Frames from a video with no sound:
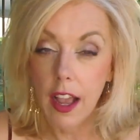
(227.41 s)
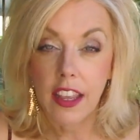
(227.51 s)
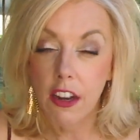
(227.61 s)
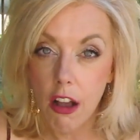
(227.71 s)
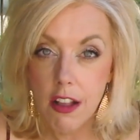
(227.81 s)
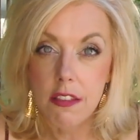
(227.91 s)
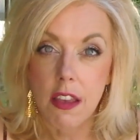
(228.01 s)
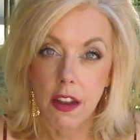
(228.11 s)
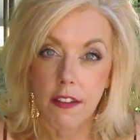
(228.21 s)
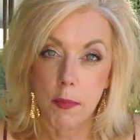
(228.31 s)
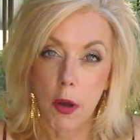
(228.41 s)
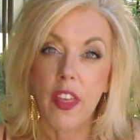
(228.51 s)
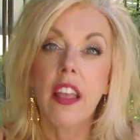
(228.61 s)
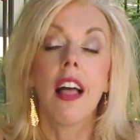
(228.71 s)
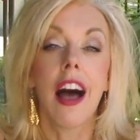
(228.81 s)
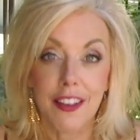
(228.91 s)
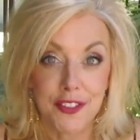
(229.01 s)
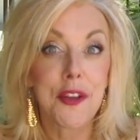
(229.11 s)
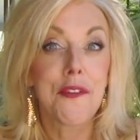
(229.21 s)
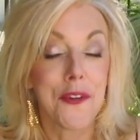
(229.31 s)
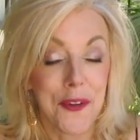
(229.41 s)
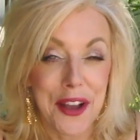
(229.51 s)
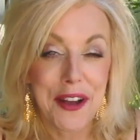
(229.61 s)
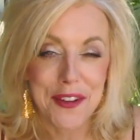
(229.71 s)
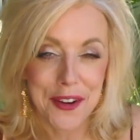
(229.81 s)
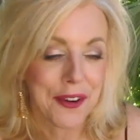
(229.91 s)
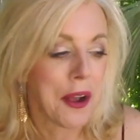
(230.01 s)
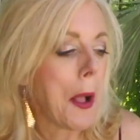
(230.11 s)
cannot say enough about. They last forever.